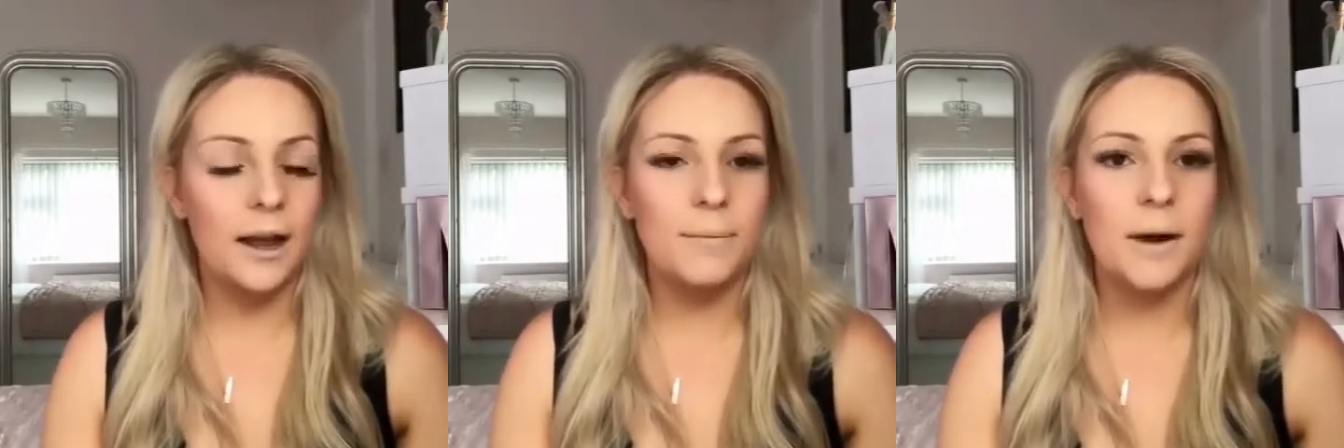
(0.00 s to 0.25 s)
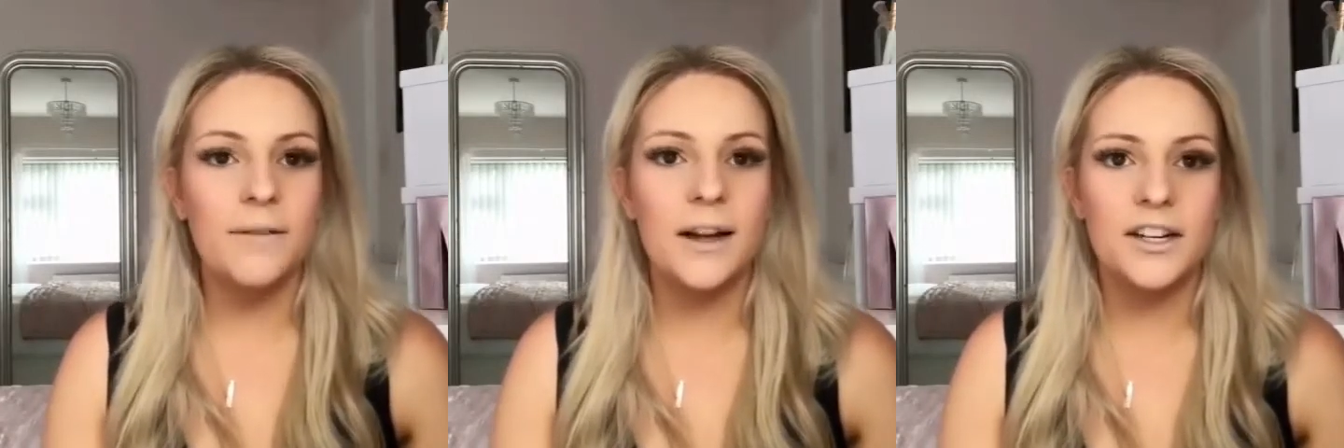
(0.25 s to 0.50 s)

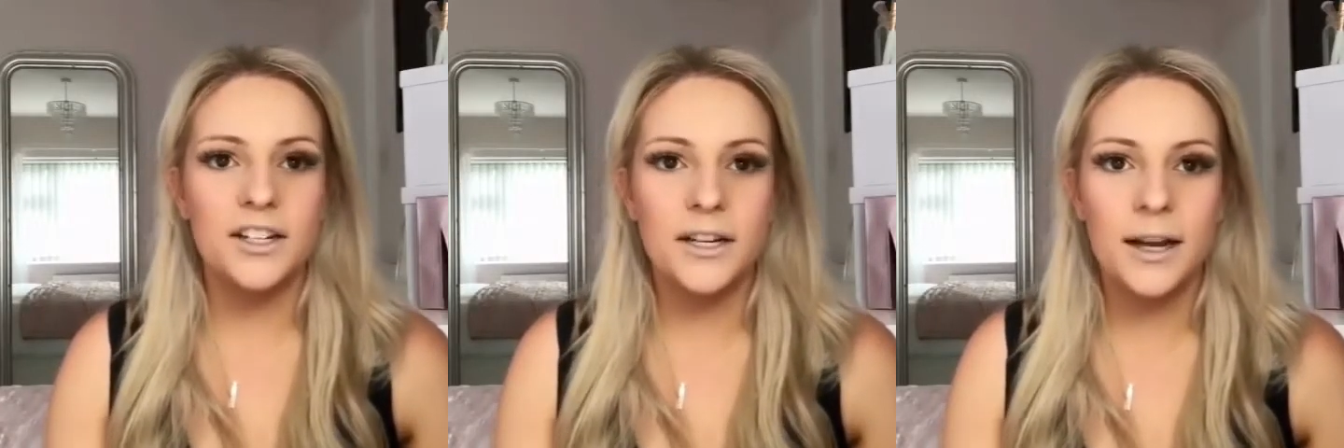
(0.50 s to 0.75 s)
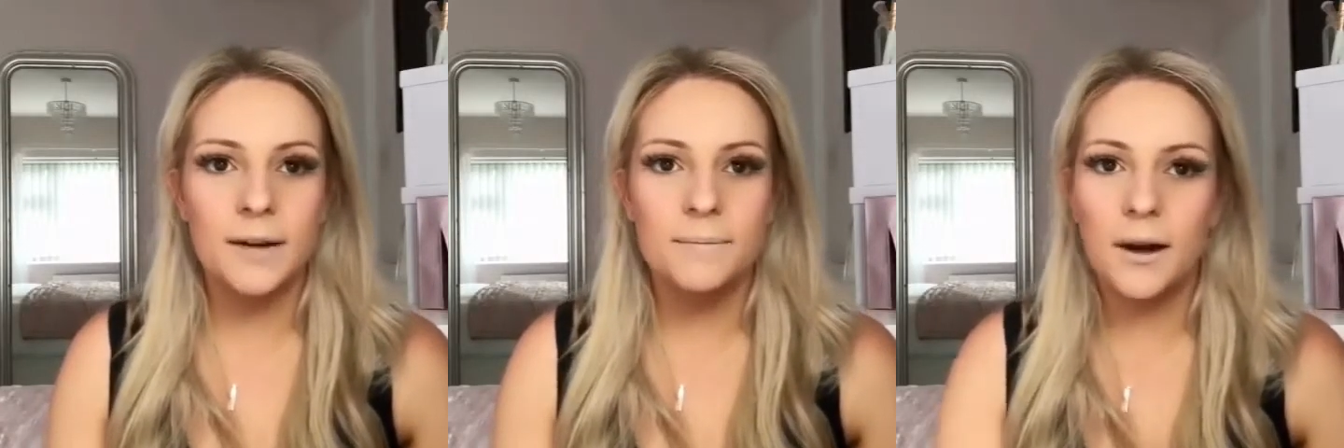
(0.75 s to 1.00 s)
I've
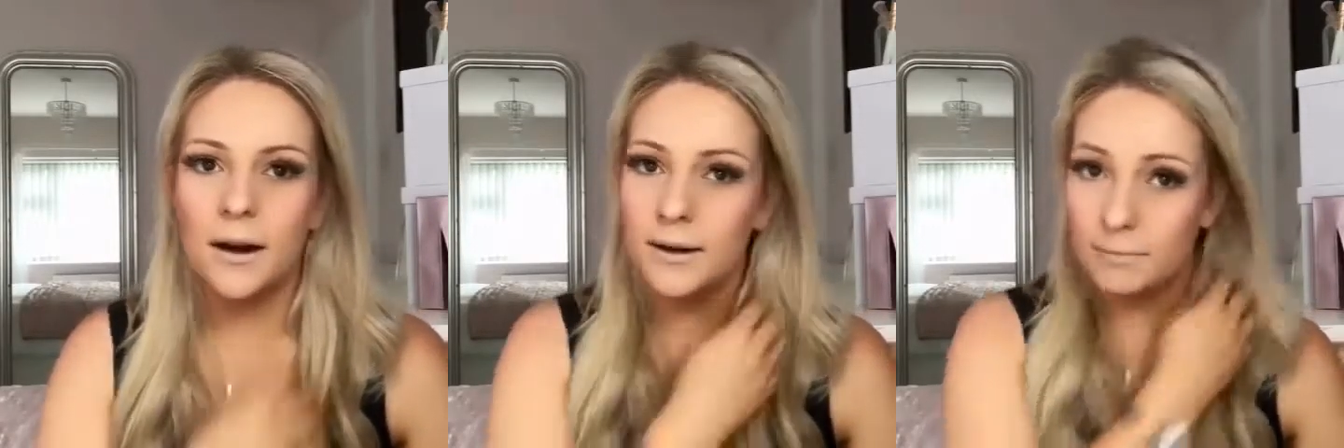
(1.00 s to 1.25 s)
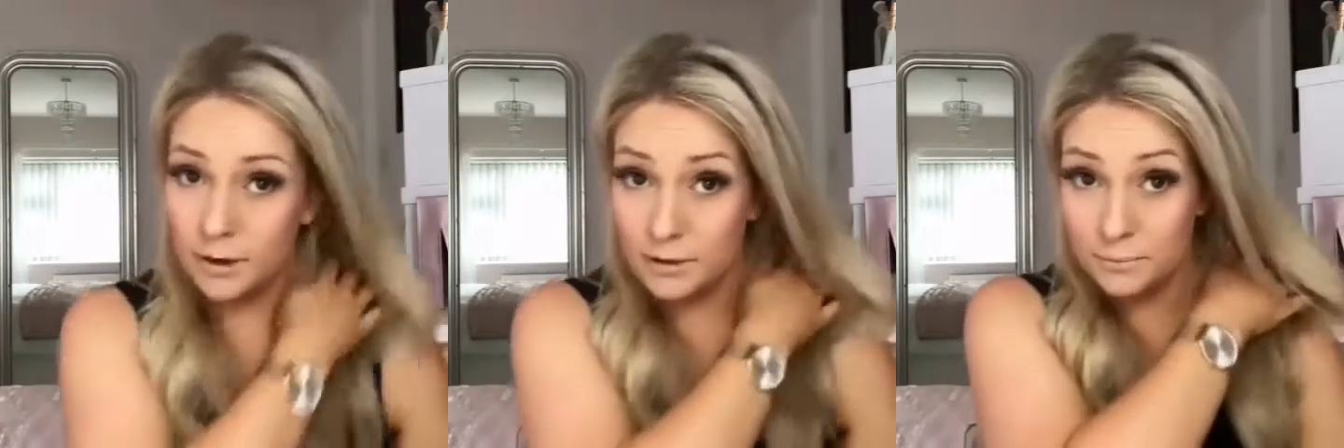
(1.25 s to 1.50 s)
actually had my
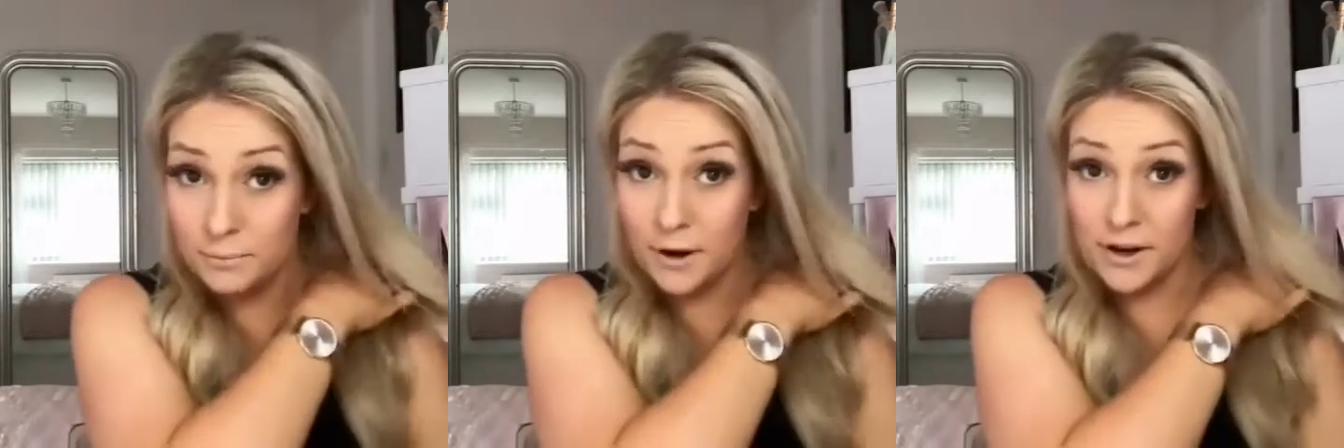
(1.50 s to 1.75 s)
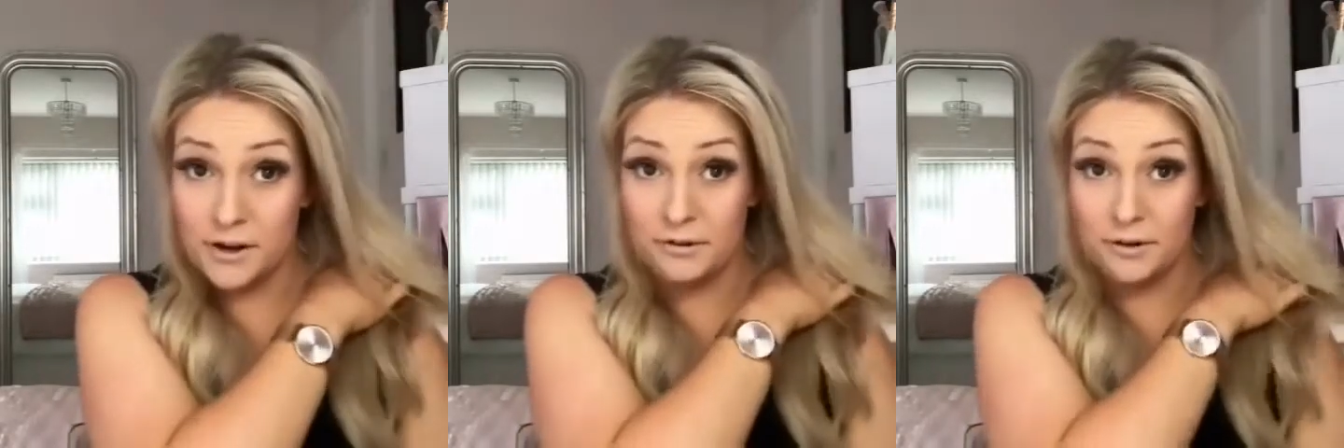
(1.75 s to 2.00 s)
eyebrows
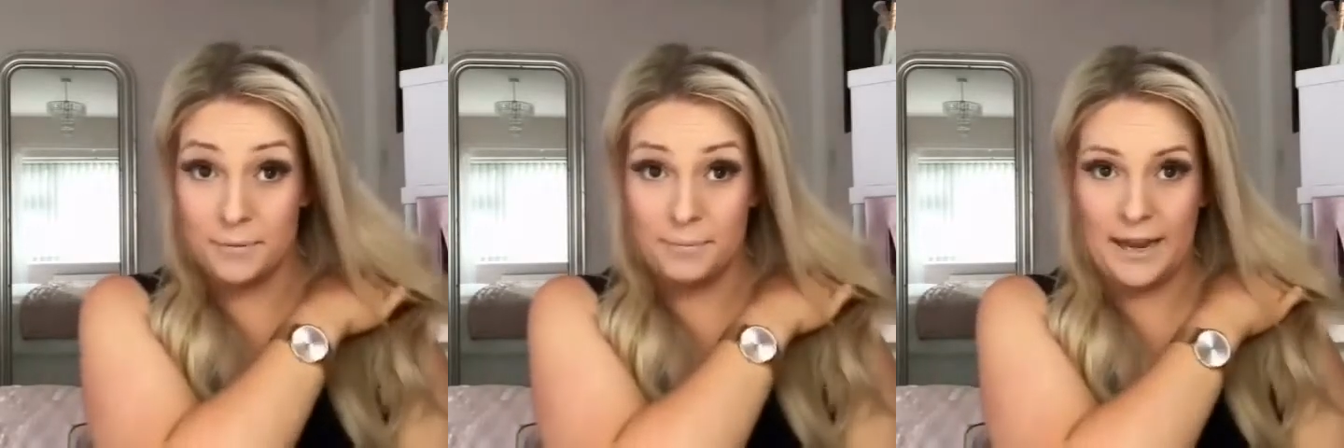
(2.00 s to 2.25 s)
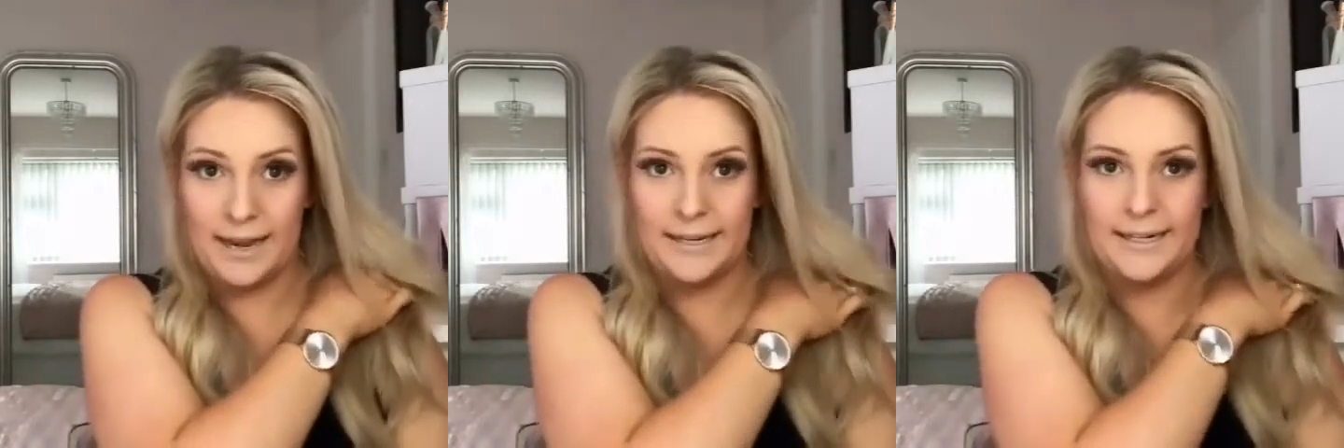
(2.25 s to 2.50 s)

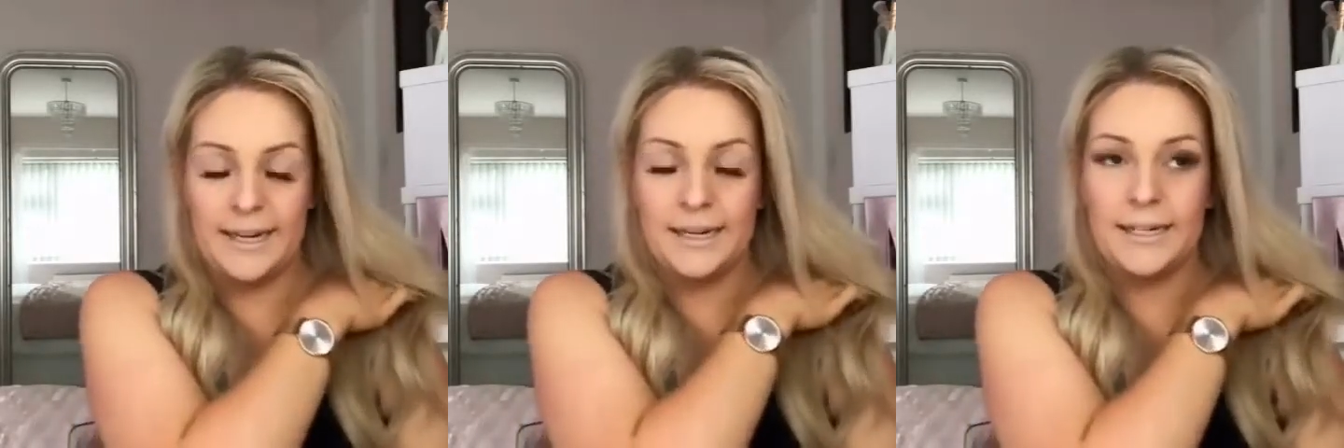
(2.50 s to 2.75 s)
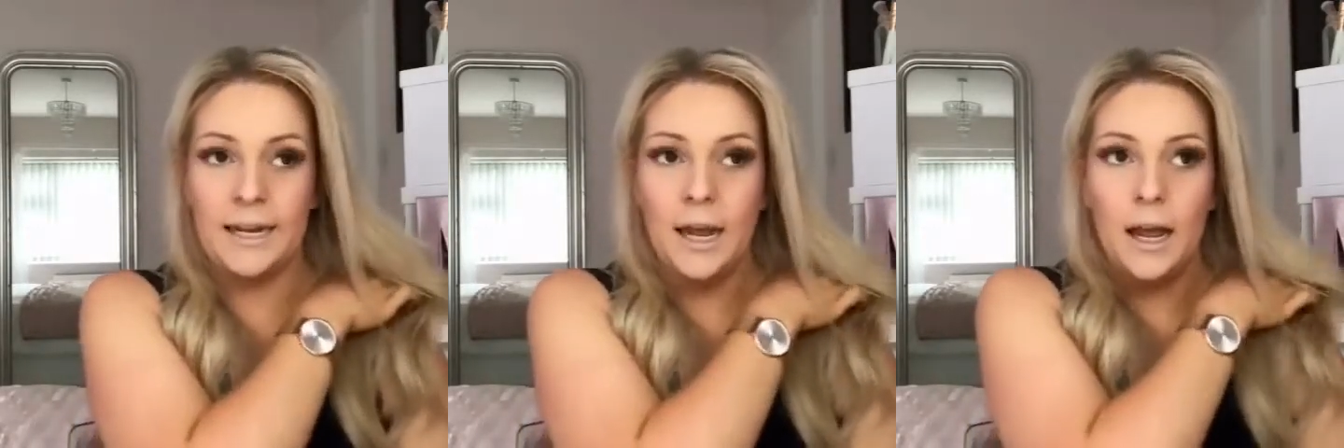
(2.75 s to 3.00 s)
microbladed,